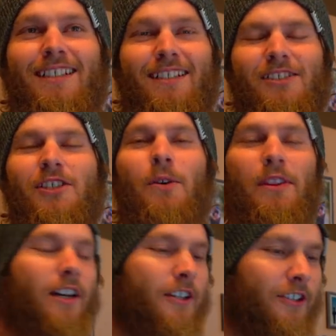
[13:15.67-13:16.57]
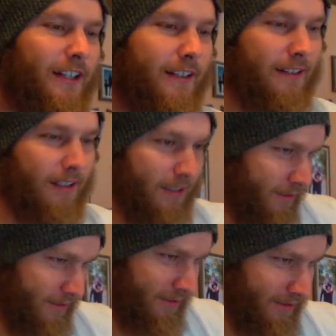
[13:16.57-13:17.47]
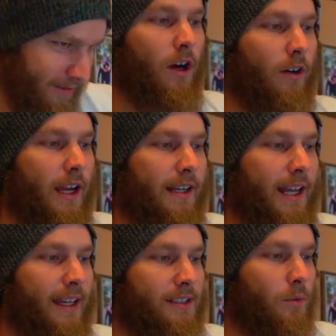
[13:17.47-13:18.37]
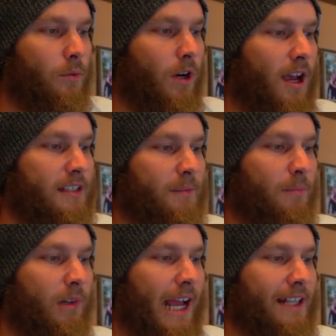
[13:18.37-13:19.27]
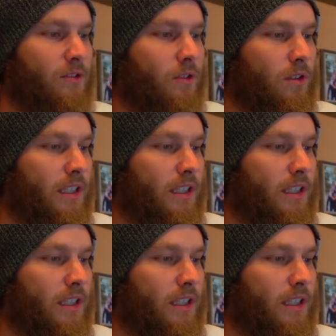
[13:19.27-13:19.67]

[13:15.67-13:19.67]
Let's go with 100. All right, next, Ross Brassel.